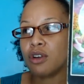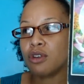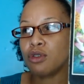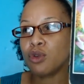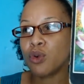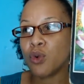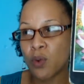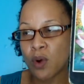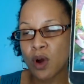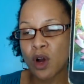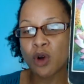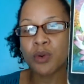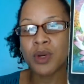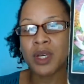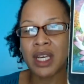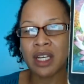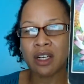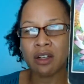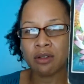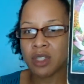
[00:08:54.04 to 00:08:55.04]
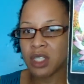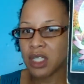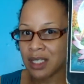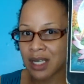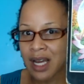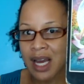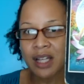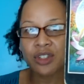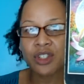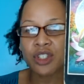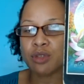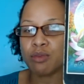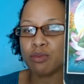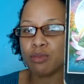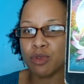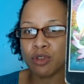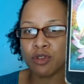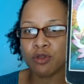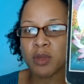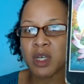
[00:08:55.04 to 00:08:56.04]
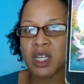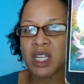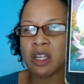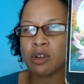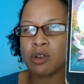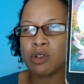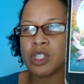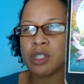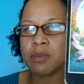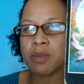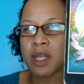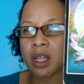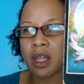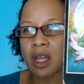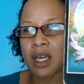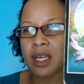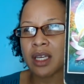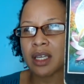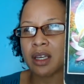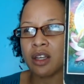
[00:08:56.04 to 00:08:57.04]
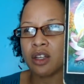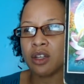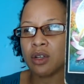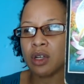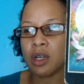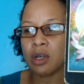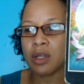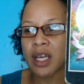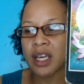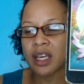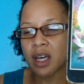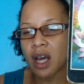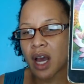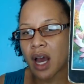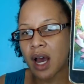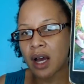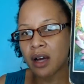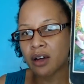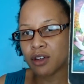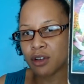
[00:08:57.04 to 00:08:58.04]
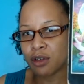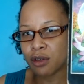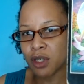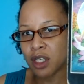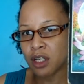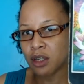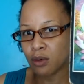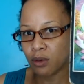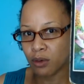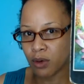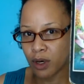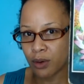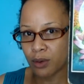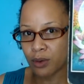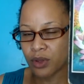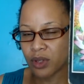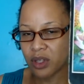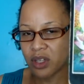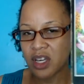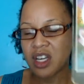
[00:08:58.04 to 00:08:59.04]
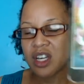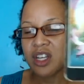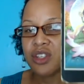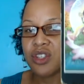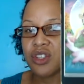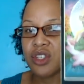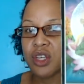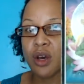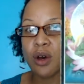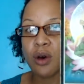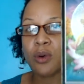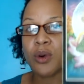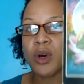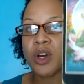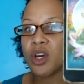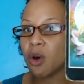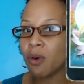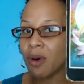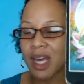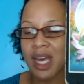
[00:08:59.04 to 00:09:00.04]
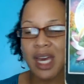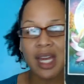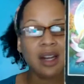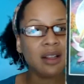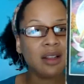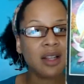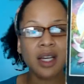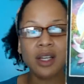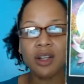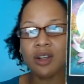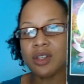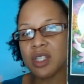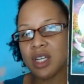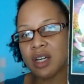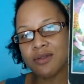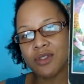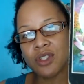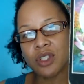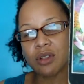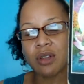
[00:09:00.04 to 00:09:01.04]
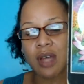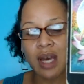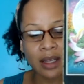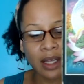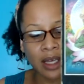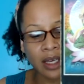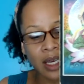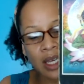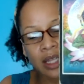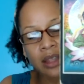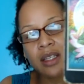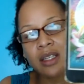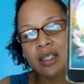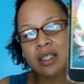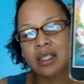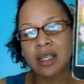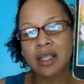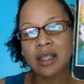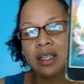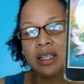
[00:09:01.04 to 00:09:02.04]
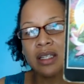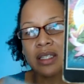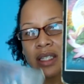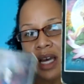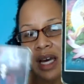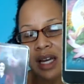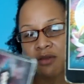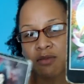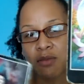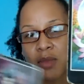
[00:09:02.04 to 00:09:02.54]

growing energy, and not just movement energy, but like, you know, like concrete growth. So go ahead and let yourself do that. Like in this kind of